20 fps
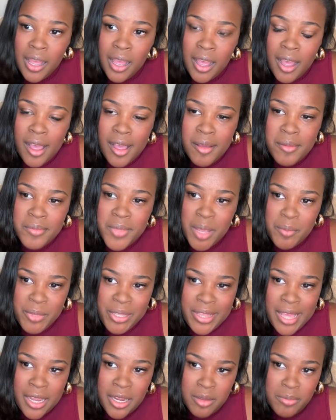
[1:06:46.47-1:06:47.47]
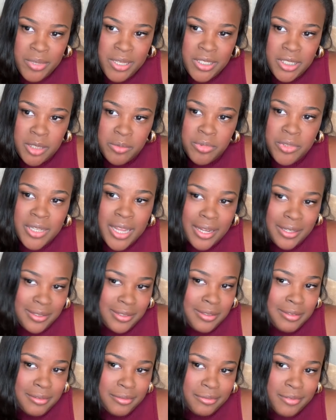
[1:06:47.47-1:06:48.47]
I mean, that could be
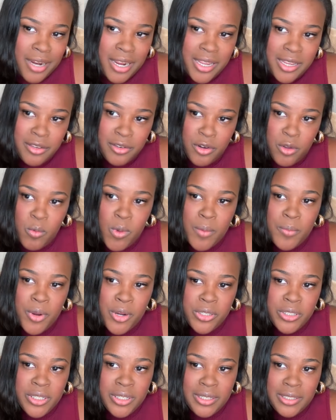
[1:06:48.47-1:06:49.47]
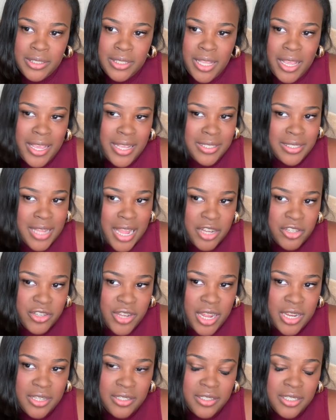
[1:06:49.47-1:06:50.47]
subjective, right? You know, one person could say it's not
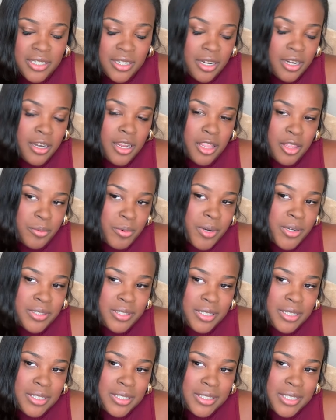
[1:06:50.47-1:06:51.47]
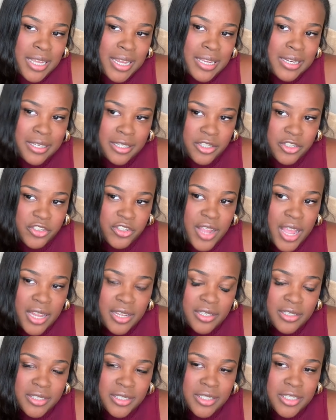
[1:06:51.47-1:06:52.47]
challenging, another person could say it is
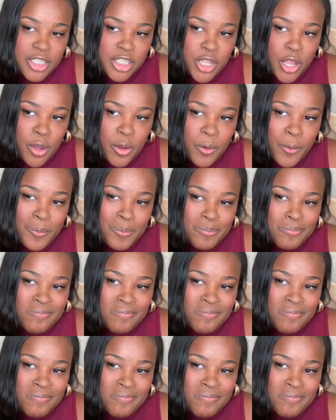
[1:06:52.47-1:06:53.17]
challenging. So